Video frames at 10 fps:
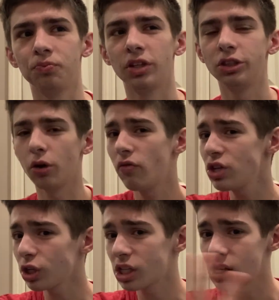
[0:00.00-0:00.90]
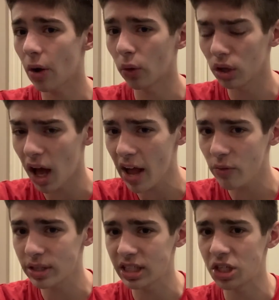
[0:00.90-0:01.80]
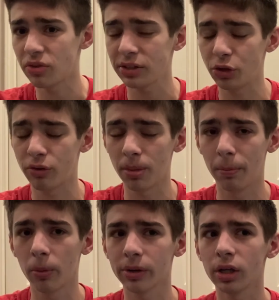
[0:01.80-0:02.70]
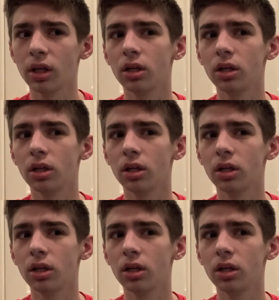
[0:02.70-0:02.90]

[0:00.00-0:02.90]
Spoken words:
So Vision is now alive. We see he's rescued from the border.